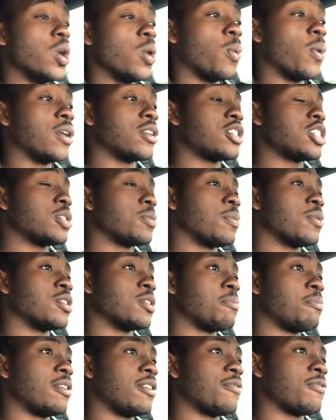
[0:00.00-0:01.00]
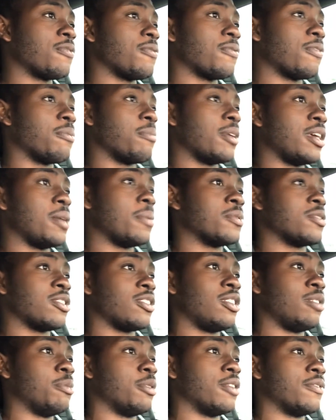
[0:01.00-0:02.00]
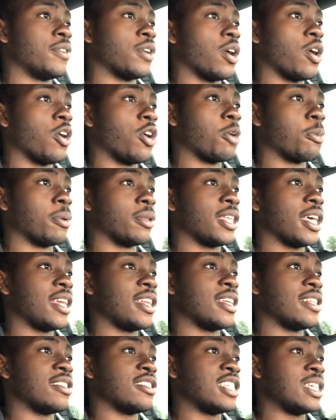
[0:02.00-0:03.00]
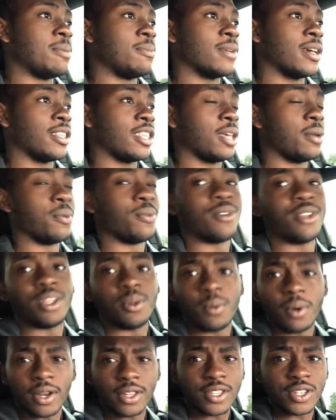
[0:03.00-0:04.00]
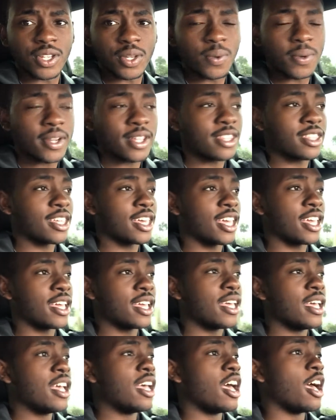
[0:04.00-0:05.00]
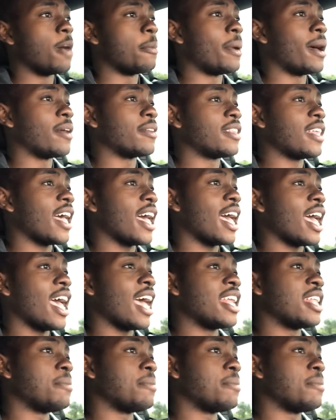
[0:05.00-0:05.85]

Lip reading: which was a bit, for me, was a little bit of an irk, but they didn't seem like they really wanted to do anything about that.